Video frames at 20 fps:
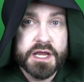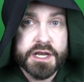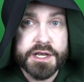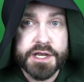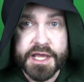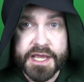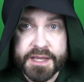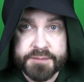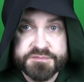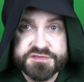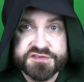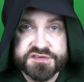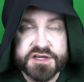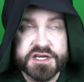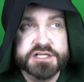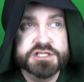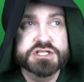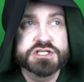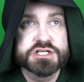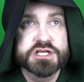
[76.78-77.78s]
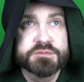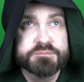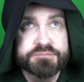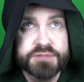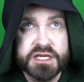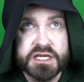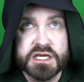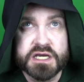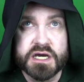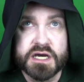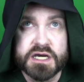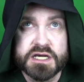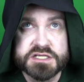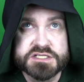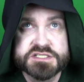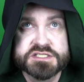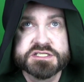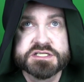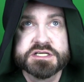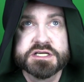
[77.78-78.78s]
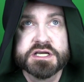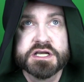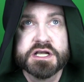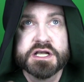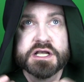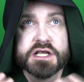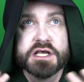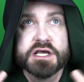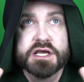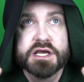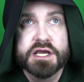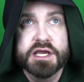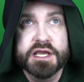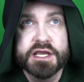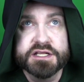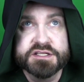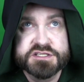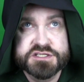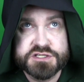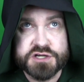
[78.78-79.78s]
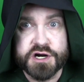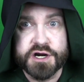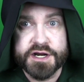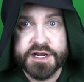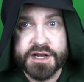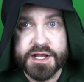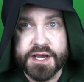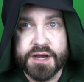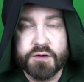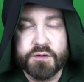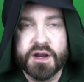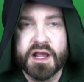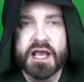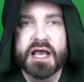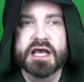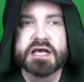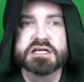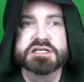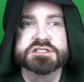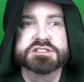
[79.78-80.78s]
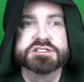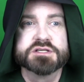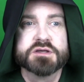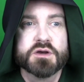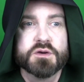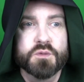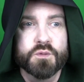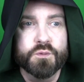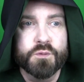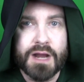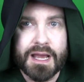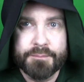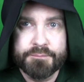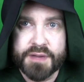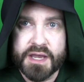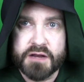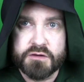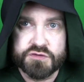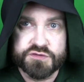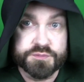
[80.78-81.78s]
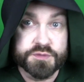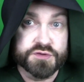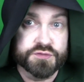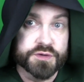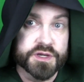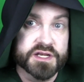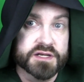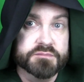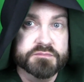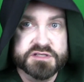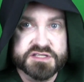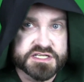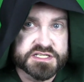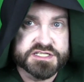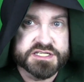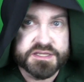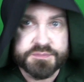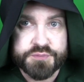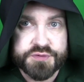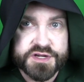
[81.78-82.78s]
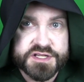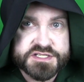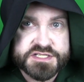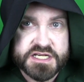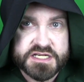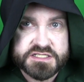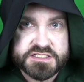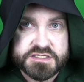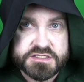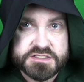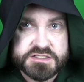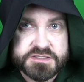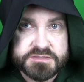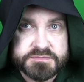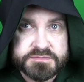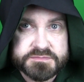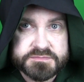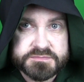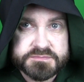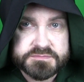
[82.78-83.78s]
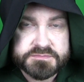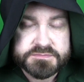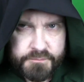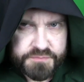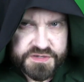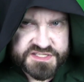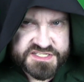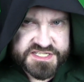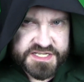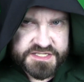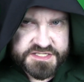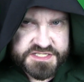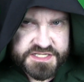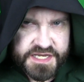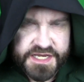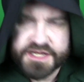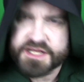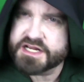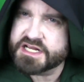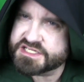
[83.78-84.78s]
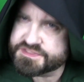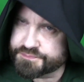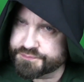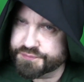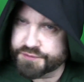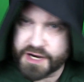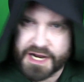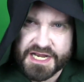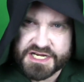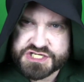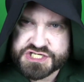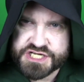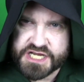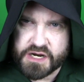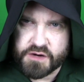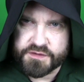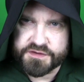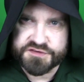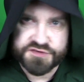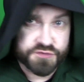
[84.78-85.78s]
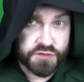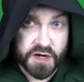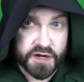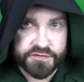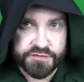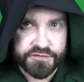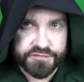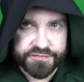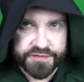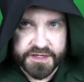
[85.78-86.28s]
named such because it started out as rap battles between Disney princesses. But since then, it has branched out into other